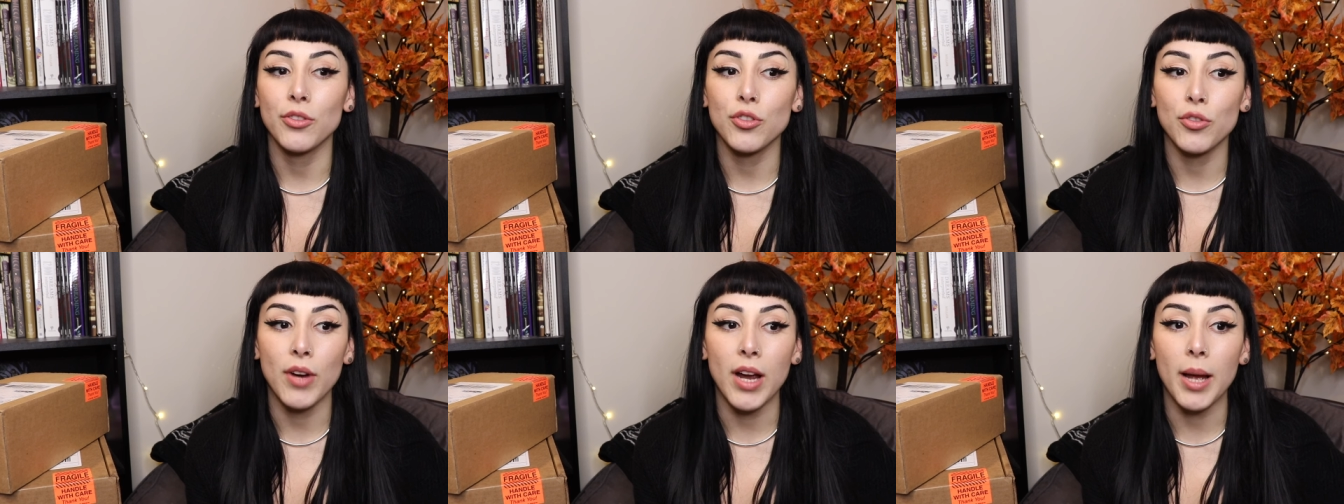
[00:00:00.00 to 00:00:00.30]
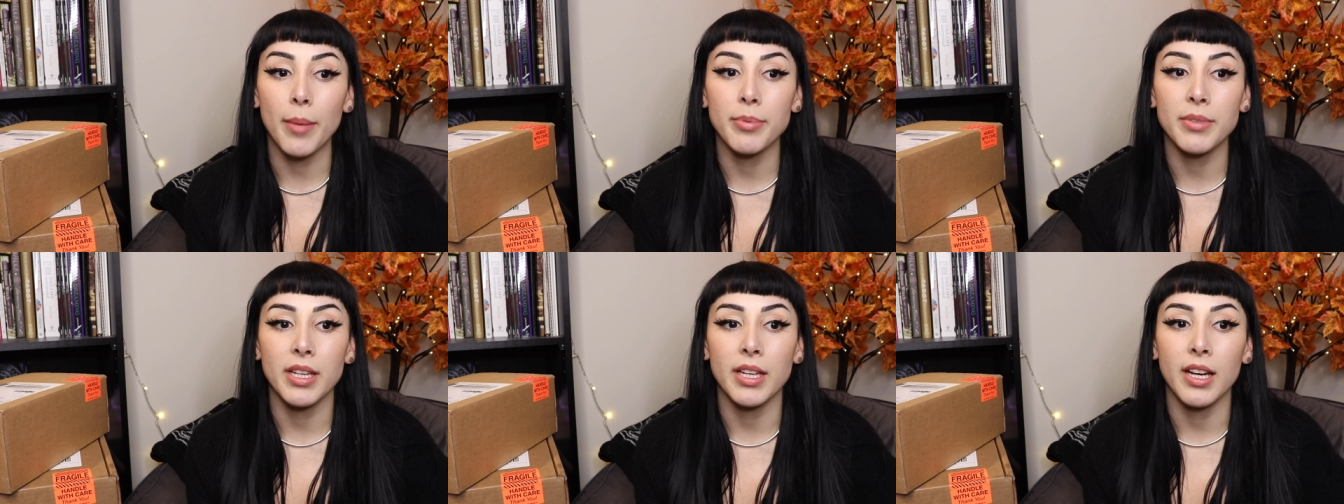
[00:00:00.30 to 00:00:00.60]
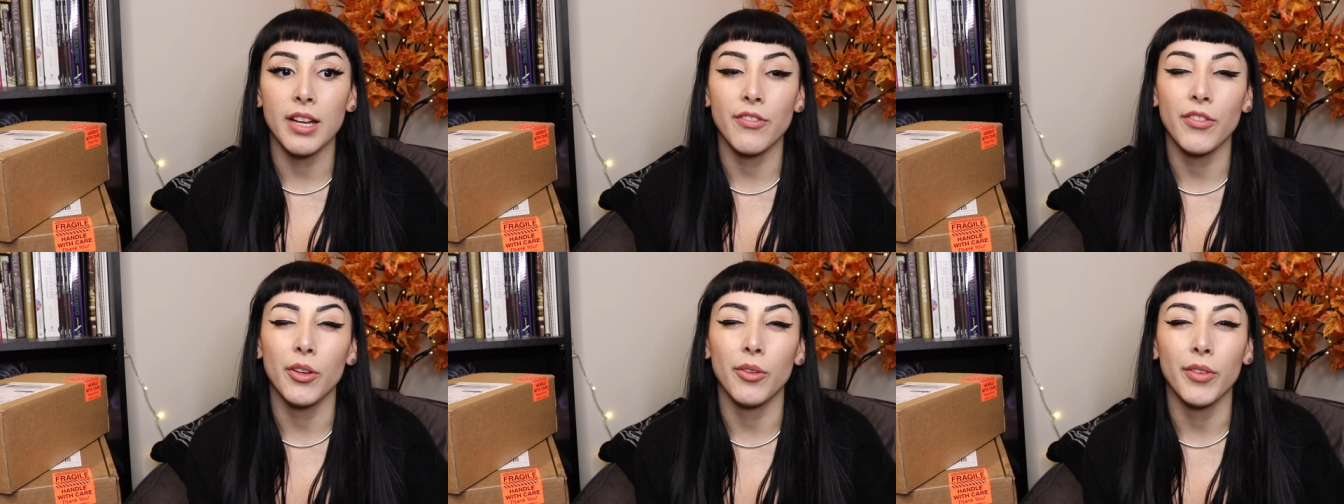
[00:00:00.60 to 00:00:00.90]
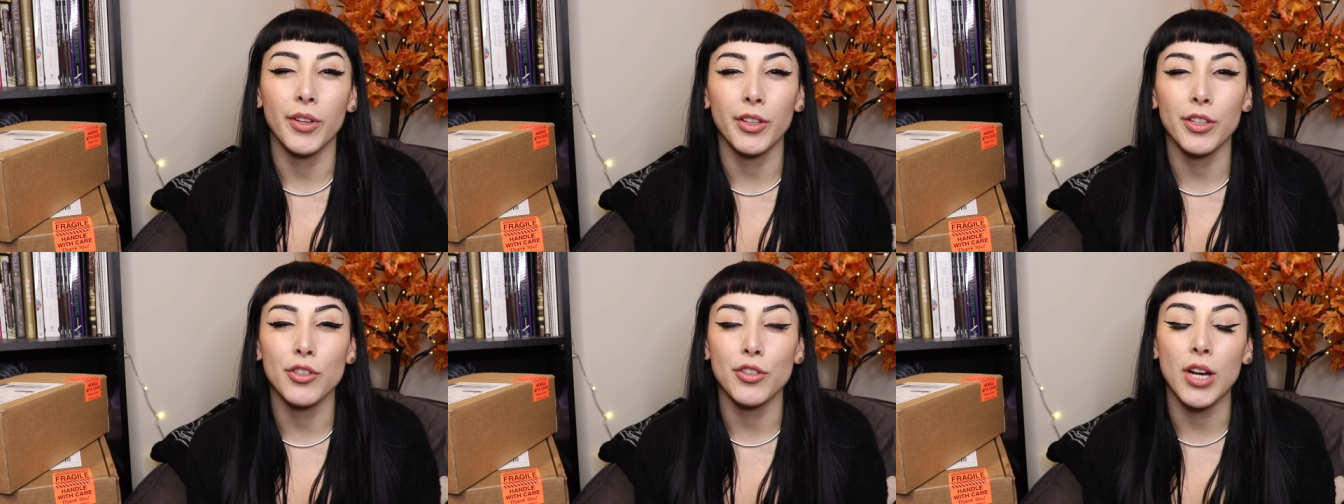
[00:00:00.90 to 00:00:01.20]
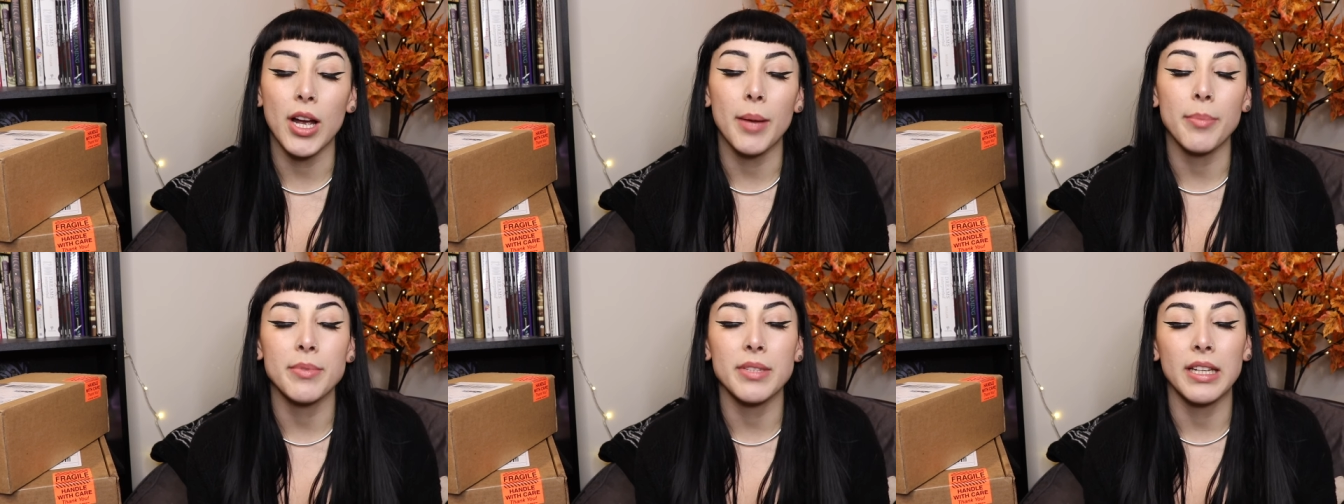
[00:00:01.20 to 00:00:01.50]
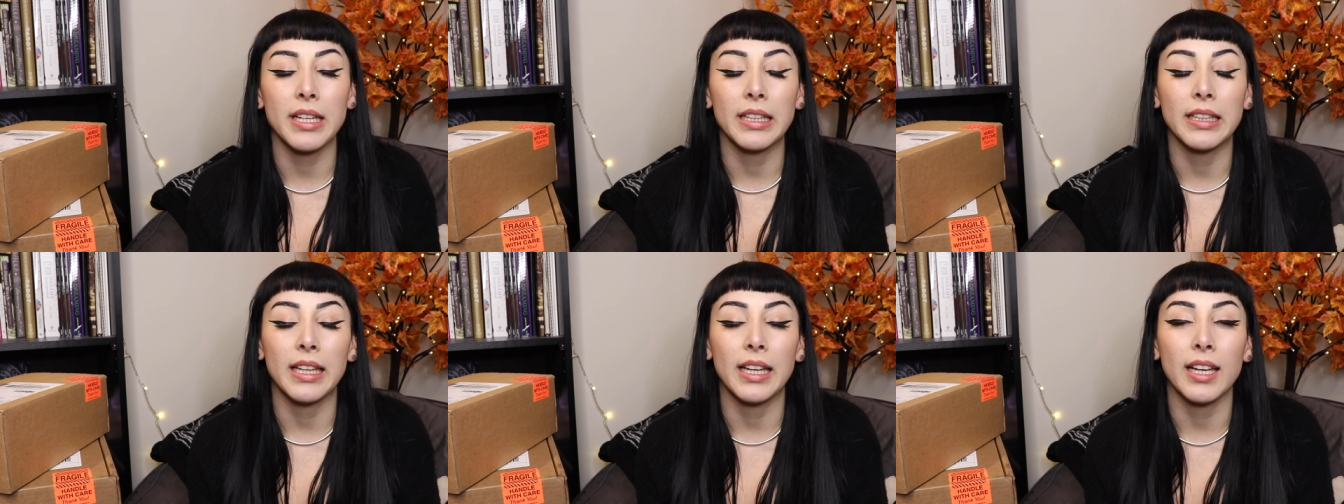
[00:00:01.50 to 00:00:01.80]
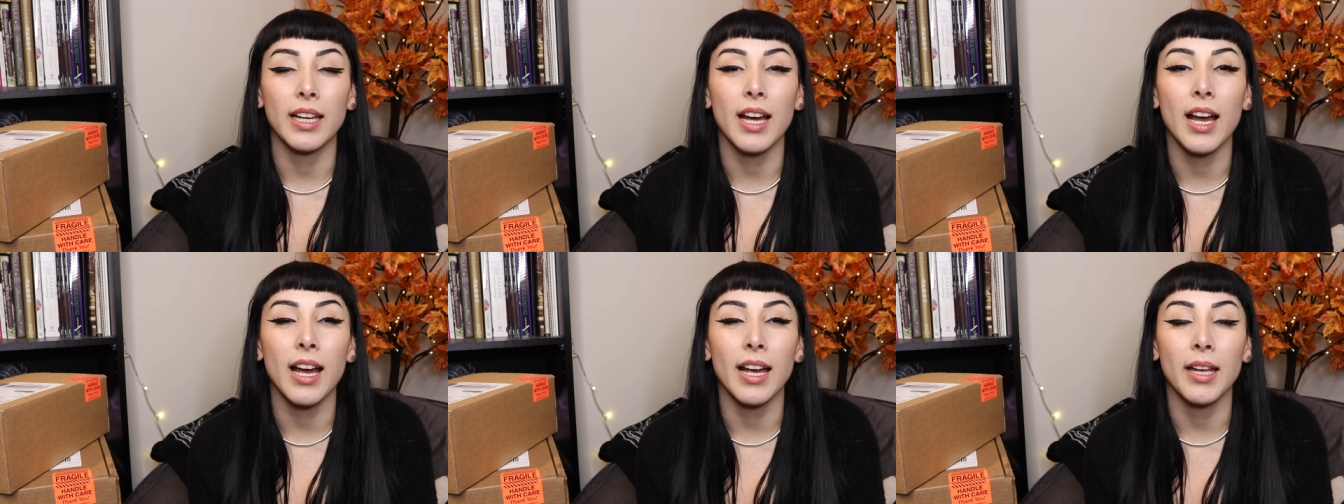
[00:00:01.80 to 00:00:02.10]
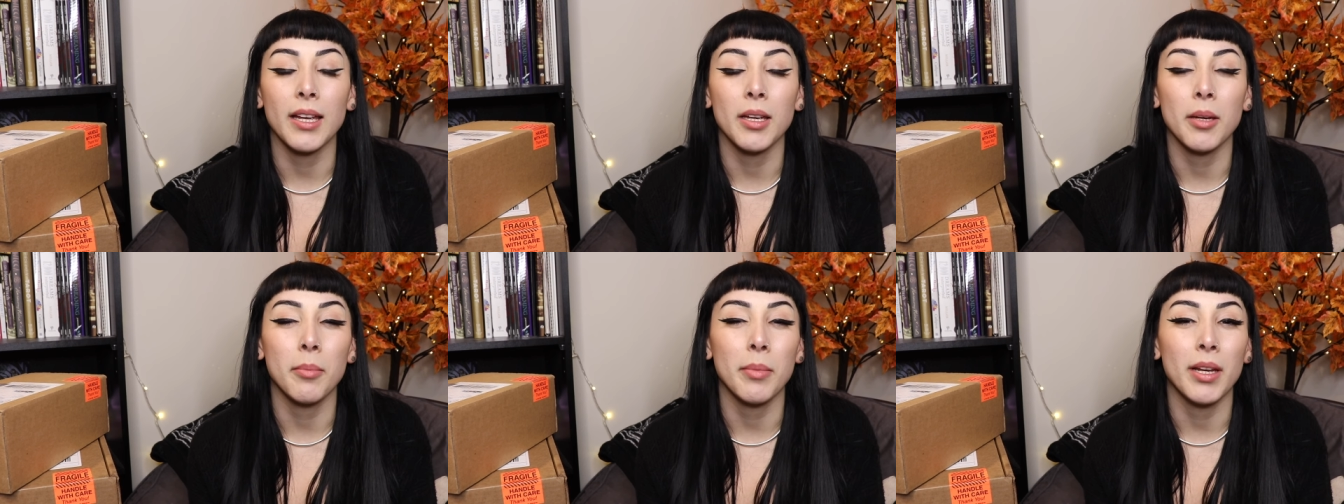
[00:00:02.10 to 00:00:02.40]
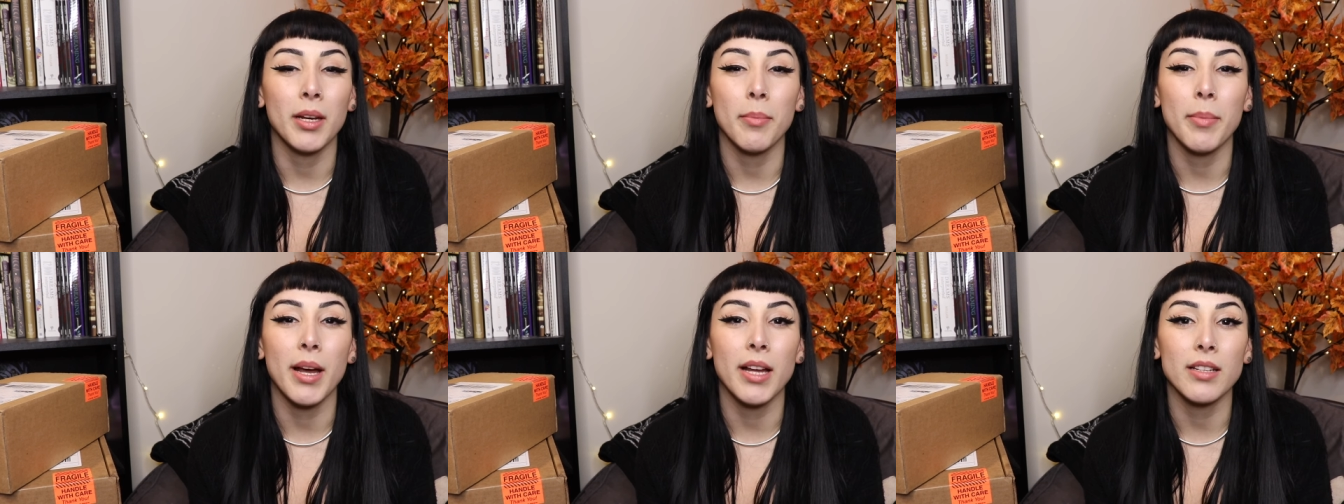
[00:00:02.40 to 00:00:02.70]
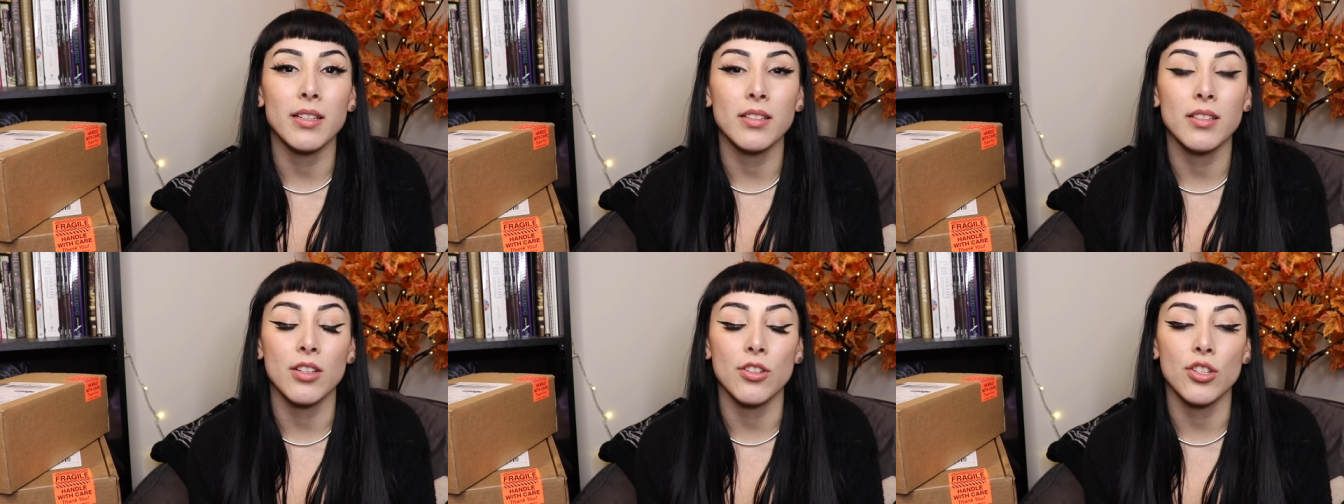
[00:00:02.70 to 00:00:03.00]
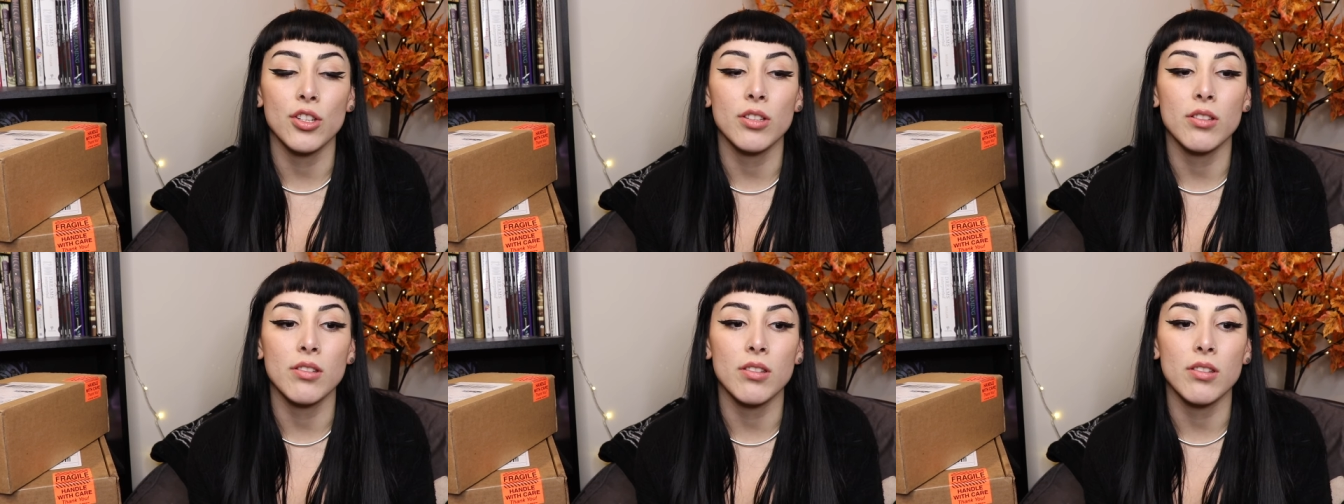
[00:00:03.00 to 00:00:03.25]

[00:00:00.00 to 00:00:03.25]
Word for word: trapped and I feel very trapped and like I made a bad decision.